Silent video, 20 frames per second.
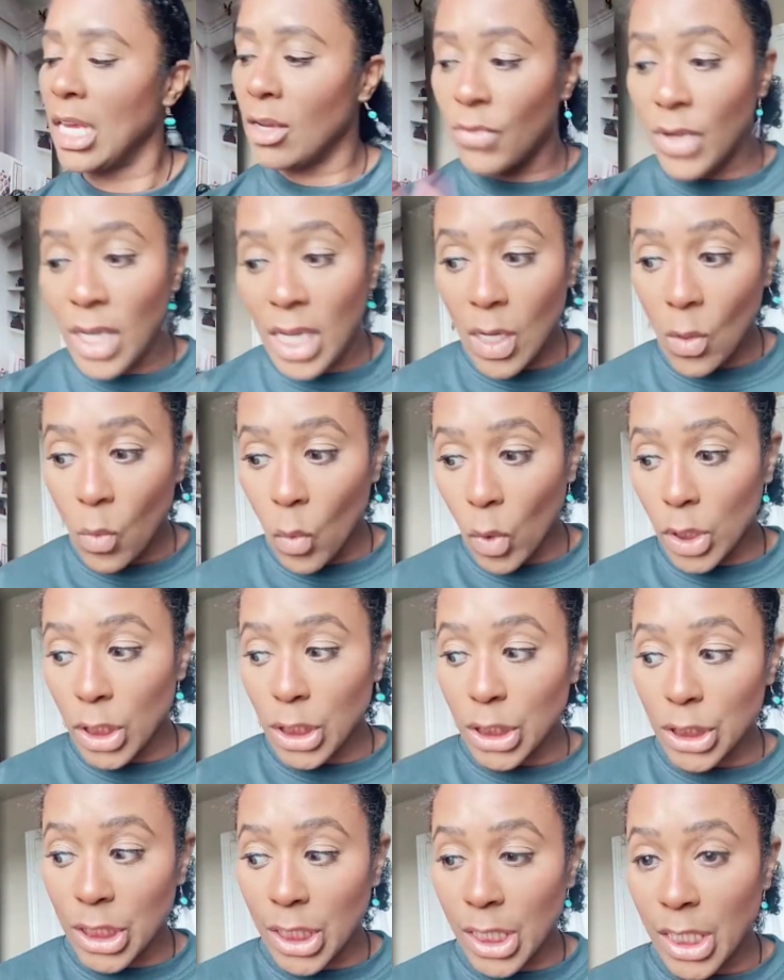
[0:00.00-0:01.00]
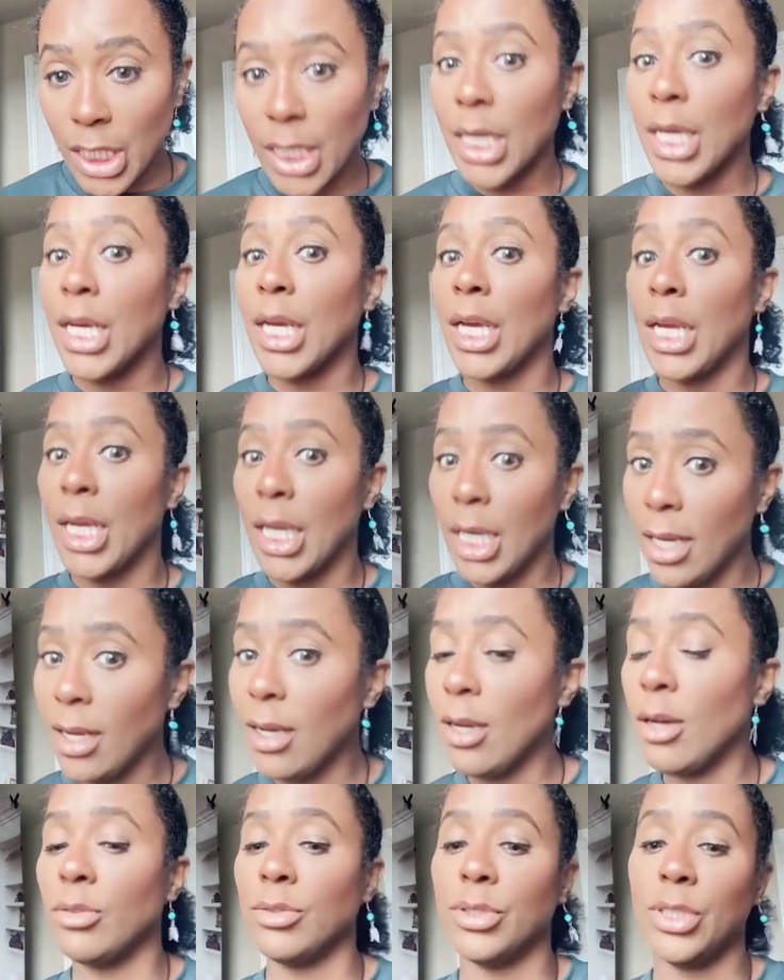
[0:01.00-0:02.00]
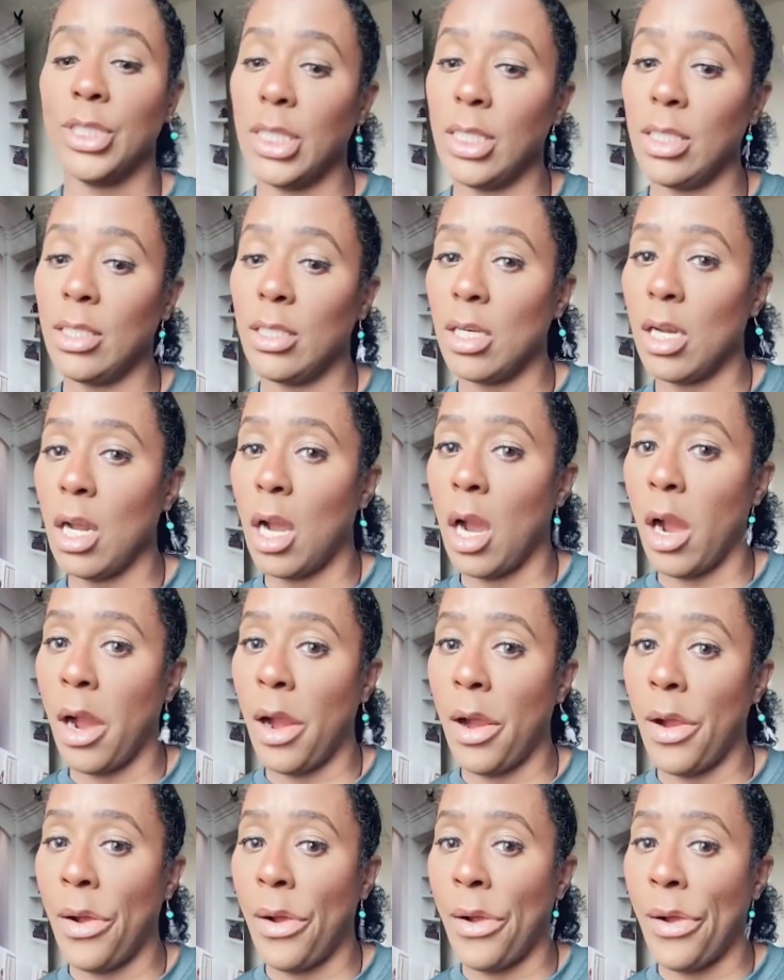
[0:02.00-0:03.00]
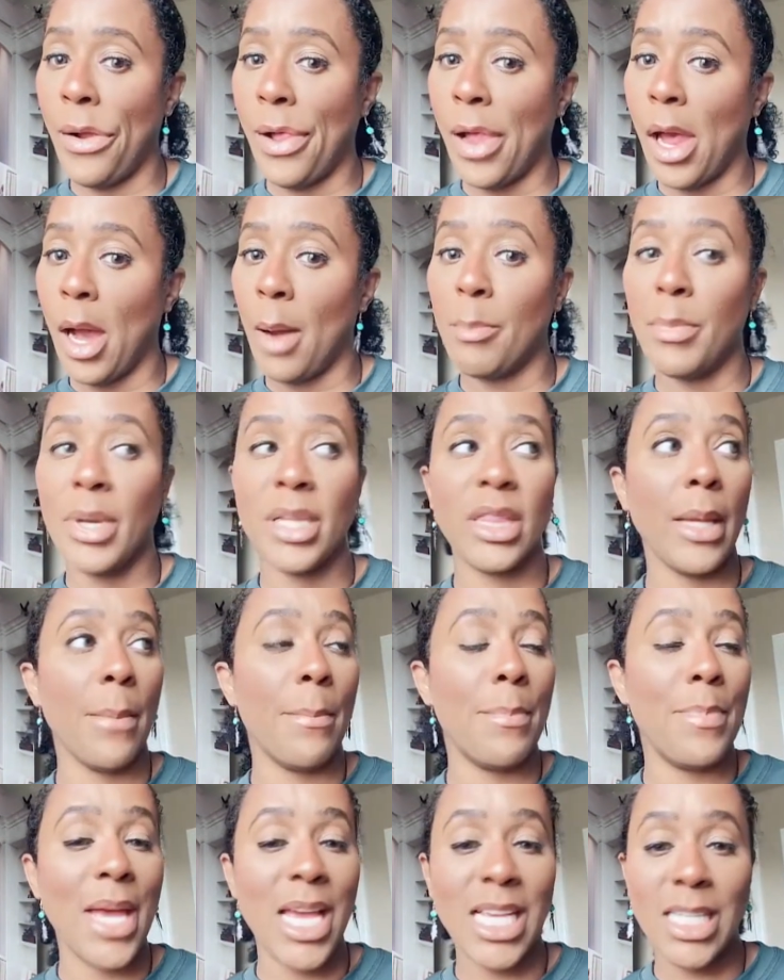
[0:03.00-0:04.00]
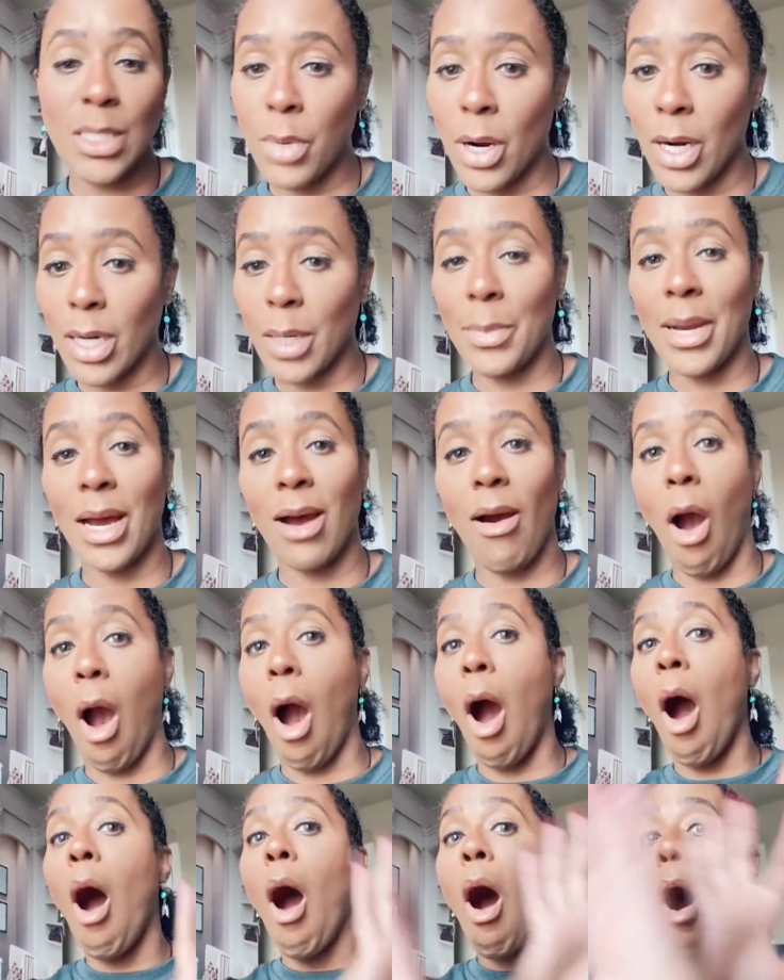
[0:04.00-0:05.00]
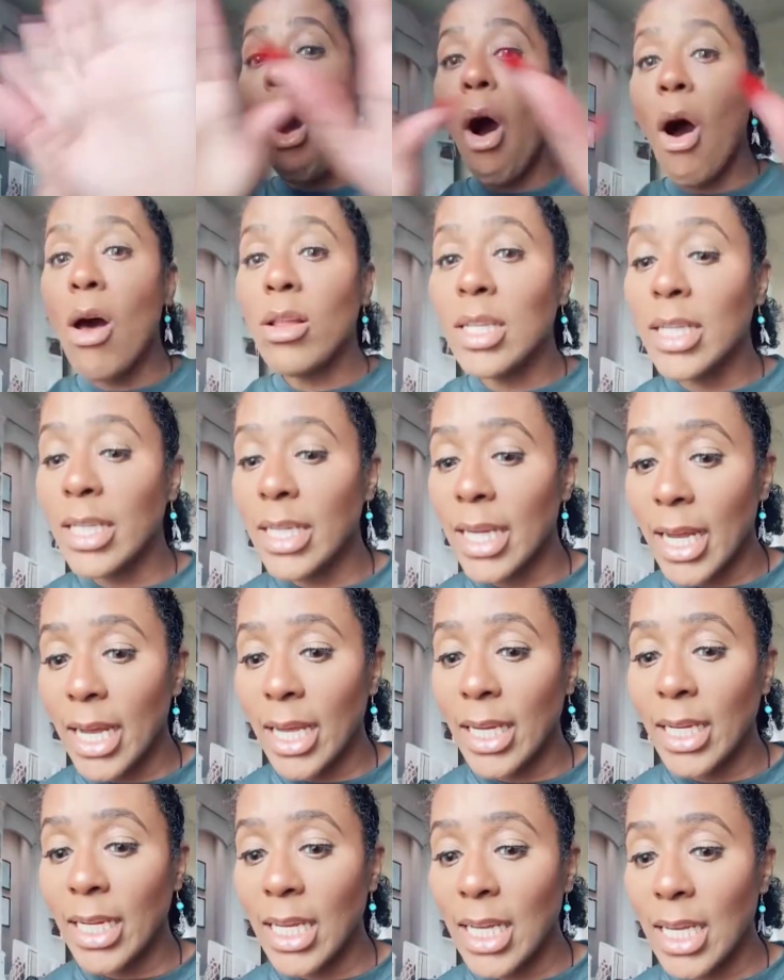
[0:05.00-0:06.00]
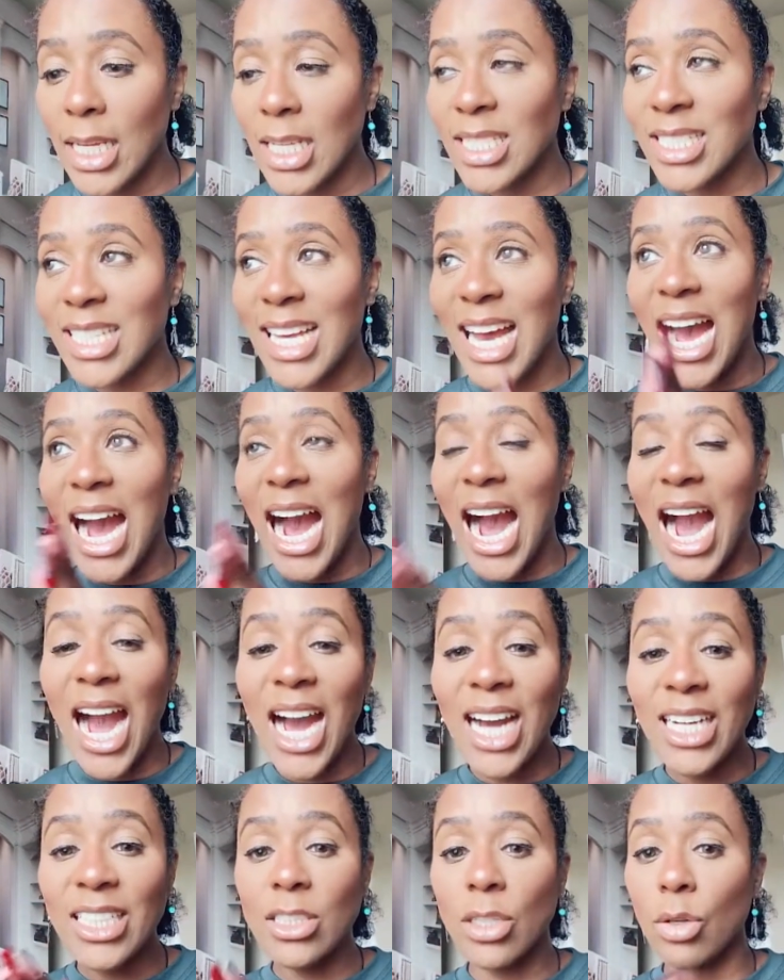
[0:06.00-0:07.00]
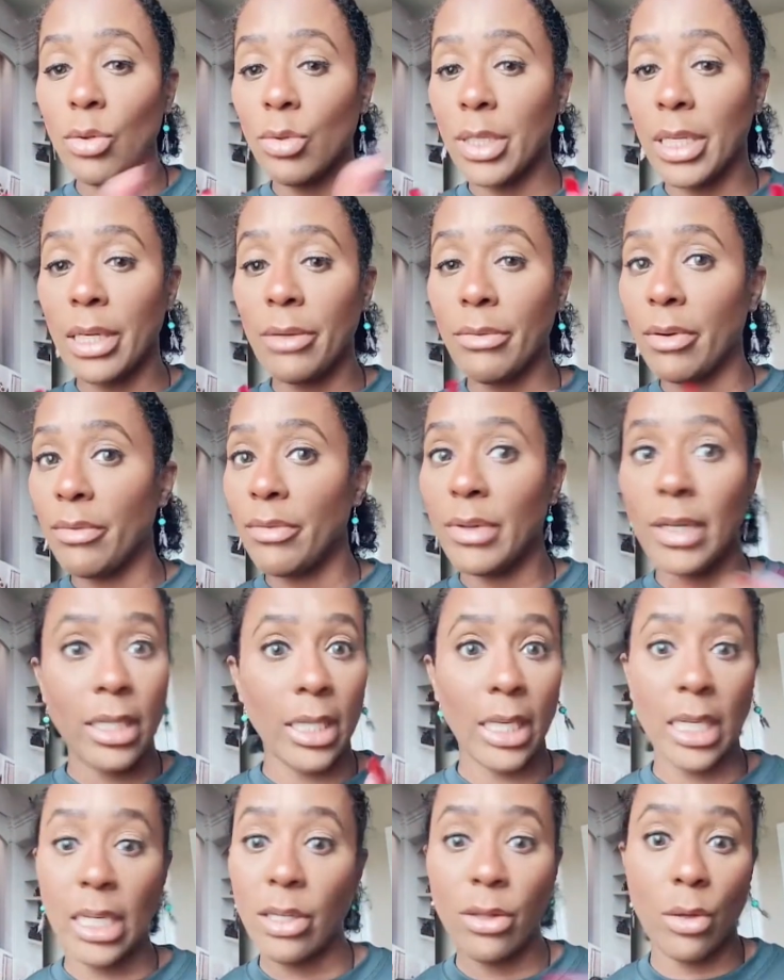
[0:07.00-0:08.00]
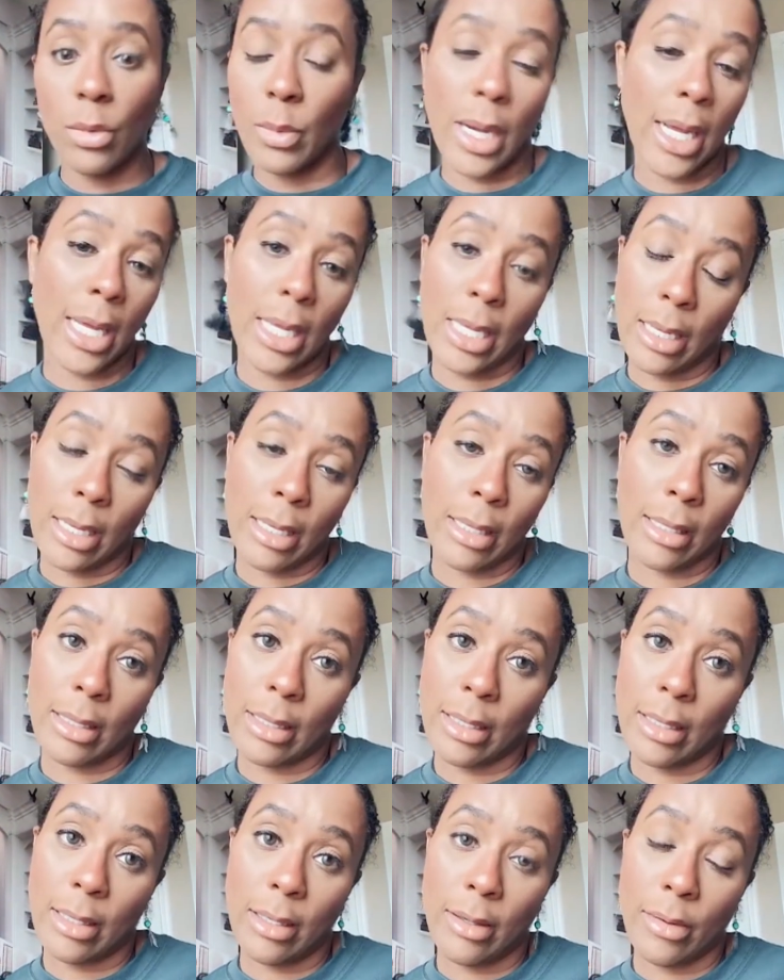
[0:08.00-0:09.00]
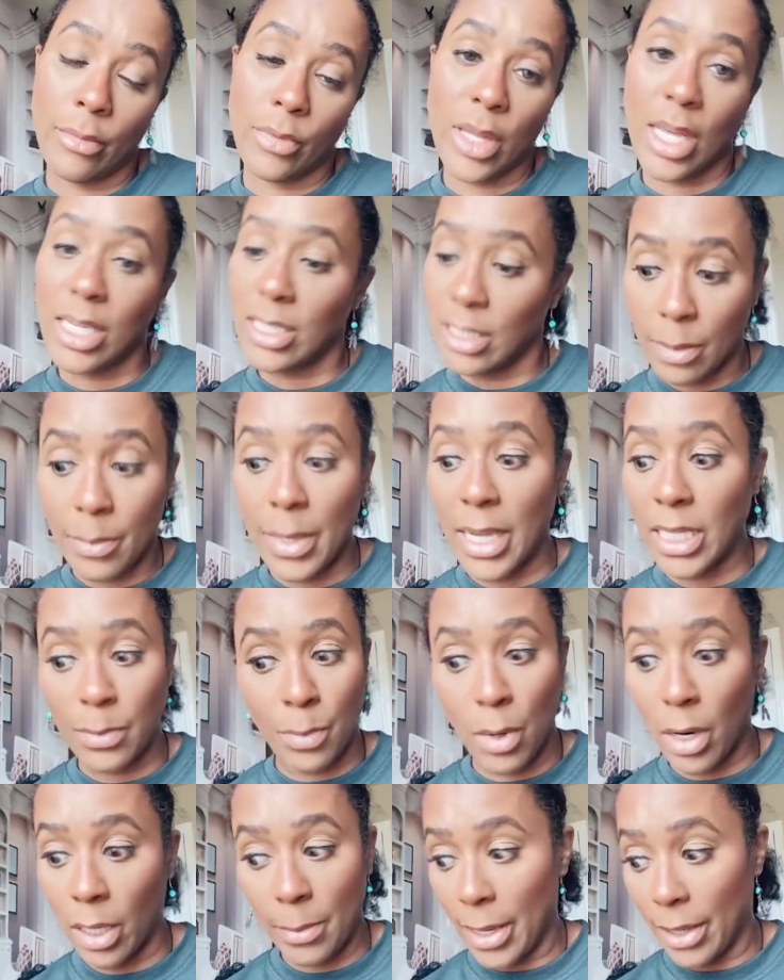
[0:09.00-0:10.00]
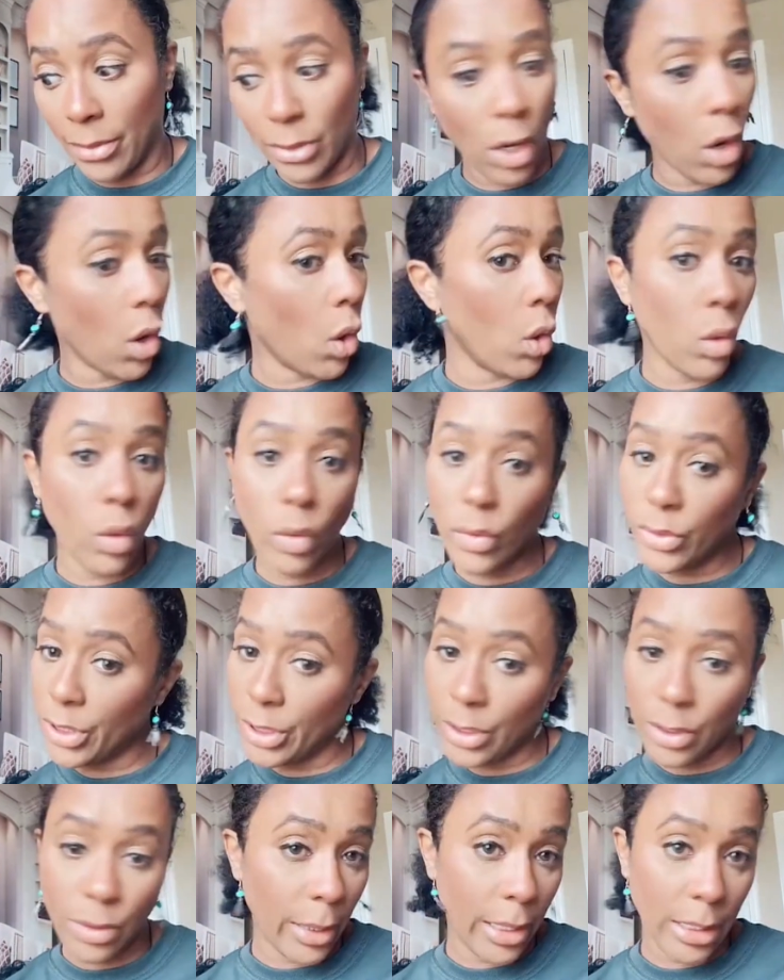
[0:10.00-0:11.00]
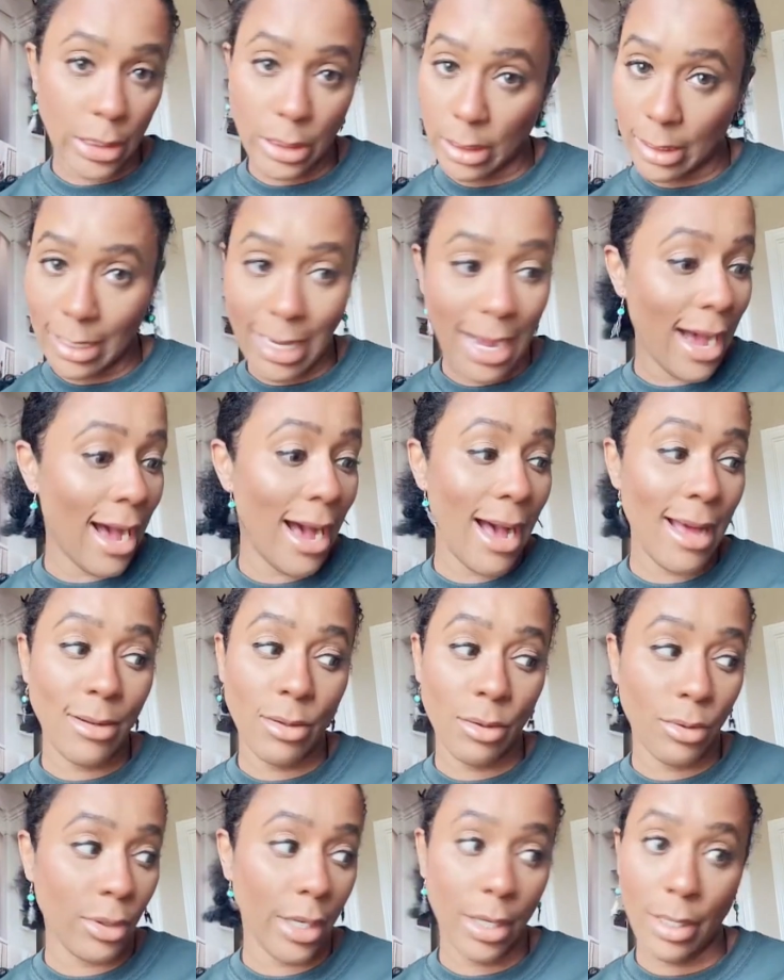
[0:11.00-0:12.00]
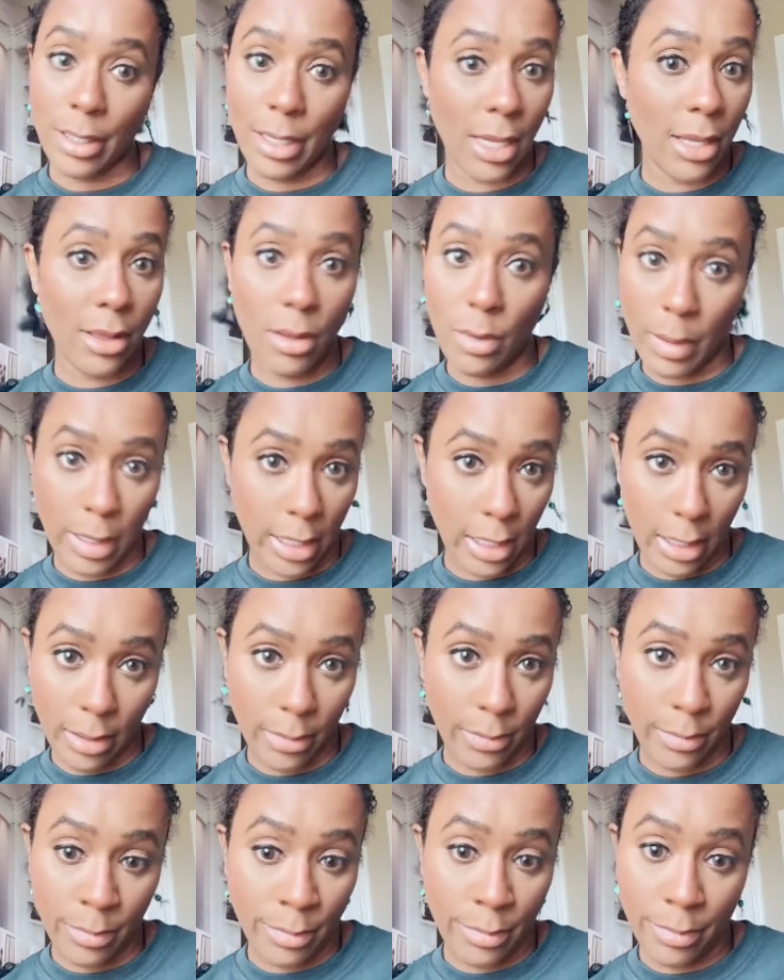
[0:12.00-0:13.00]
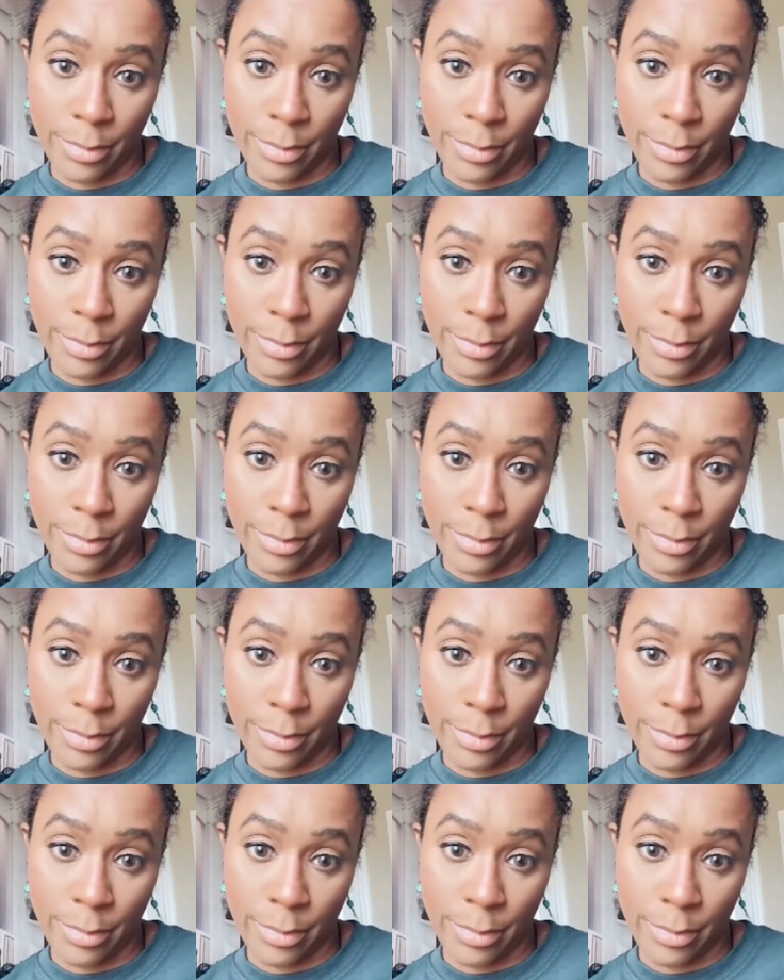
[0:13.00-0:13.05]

If he want to cheat, he gonna cheat. But the best part about all of that is I don't give a fuck either way. That's the best part about the whole situation. I don't care neither way.